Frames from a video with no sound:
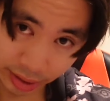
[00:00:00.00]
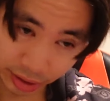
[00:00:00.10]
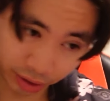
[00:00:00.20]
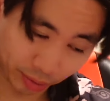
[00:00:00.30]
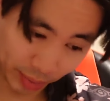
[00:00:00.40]

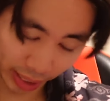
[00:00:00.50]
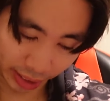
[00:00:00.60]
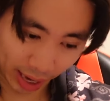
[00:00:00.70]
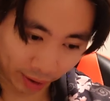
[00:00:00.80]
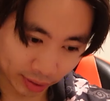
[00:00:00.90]
to my
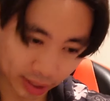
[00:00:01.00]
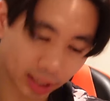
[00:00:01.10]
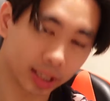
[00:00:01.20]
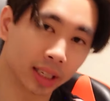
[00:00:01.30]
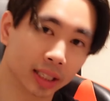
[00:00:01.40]
left.
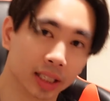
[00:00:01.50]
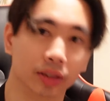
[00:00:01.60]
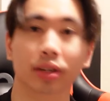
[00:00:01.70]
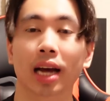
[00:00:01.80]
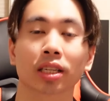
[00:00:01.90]

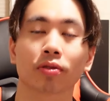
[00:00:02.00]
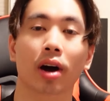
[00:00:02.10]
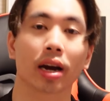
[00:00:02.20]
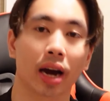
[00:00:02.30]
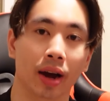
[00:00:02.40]
So that's
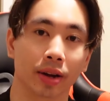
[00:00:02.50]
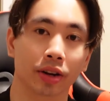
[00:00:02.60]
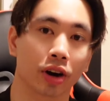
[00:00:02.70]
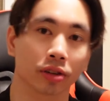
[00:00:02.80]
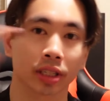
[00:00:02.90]
why I
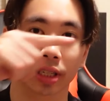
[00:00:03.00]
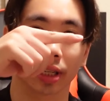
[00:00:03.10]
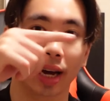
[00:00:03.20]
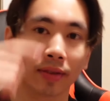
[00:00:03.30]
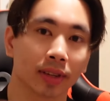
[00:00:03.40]
go to the
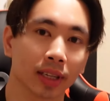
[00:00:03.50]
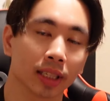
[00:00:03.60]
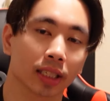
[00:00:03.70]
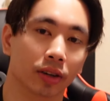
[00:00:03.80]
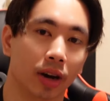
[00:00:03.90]
left.
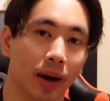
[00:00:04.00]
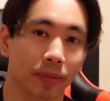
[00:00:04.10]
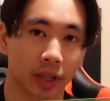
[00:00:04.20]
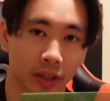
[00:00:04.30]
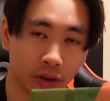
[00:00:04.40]
So
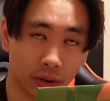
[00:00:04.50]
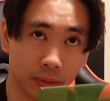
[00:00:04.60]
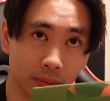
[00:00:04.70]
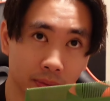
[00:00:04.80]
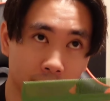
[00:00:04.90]
I'm gonna
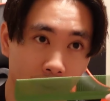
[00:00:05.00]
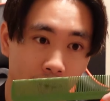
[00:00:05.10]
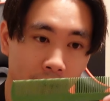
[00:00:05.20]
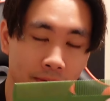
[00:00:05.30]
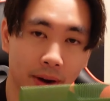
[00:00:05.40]
comb,
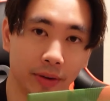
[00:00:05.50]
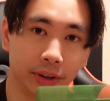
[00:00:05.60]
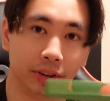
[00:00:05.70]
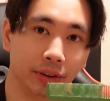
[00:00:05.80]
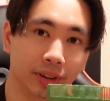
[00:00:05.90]
if I were
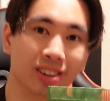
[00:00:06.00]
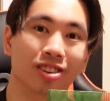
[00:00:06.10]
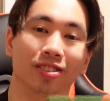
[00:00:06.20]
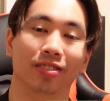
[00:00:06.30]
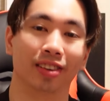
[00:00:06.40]
to do the
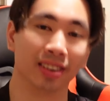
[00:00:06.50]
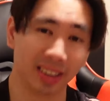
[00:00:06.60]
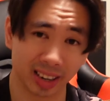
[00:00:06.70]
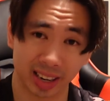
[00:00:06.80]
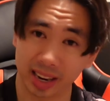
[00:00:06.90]
comb over,
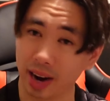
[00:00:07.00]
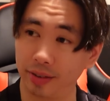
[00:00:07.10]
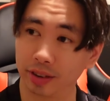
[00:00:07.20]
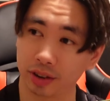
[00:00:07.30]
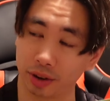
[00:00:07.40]
I
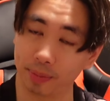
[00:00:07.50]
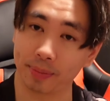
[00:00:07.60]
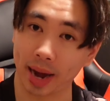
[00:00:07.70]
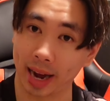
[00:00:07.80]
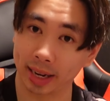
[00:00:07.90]
would comb
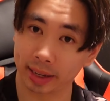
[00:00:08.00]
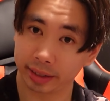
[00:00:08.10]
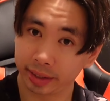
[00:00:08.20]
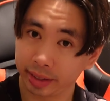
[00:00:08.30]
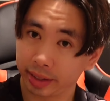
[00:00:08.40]
back
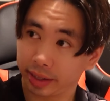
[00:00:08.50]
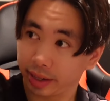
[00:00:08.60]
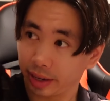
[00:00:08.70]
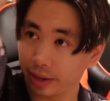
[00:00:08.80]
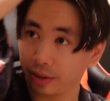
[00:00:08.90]

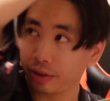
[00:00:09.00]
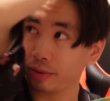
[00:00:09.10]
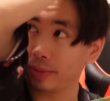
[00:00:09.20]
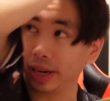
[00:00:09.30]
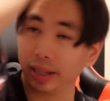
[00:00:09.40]

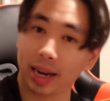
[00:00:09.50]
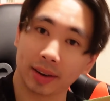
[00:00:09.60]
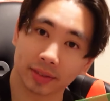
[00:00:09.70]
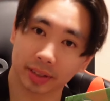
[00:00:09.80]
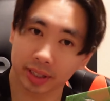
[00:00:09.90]
to my
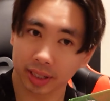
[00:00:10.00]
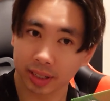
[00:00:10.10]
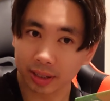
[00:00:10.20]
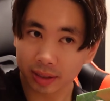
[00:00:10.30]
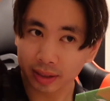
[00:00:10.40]
left.
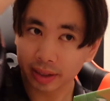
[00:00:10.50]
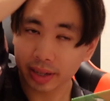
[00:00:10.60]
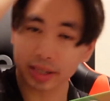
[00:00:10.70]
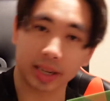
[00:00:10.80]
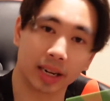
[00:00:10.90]

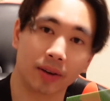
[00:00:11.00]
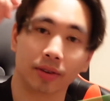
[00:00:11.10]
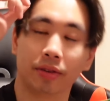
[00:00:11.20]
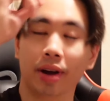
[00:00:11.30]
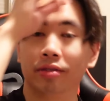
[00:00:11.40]
And then I
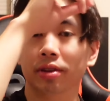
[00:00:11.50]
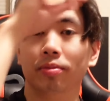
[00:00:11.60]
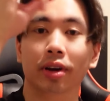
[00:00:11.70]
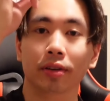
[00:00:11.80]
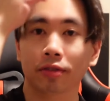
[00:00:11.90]
would gradually
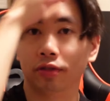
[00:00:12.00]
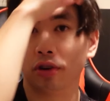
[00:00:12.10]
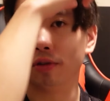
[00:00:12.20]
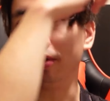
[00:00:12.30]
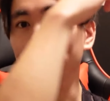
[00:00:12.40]
bring it
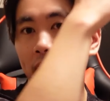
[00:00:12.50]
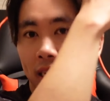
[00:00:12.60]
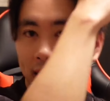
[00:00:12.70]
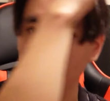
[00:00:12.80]
forward because I